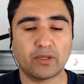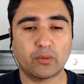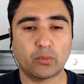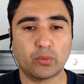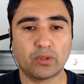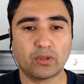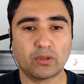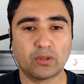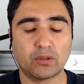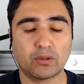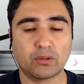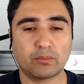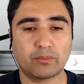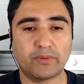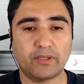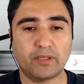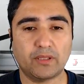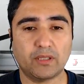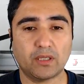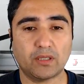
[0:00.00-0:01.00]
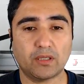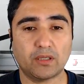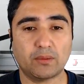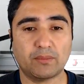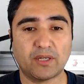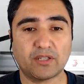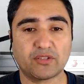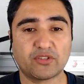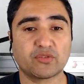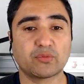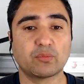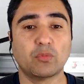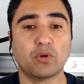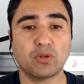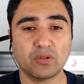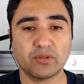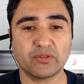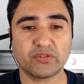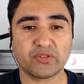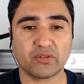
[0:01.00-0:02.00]
will be a much
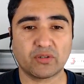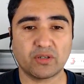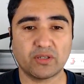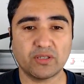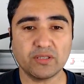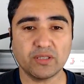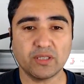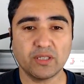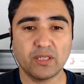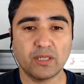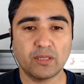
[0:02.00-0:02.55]
smaller size,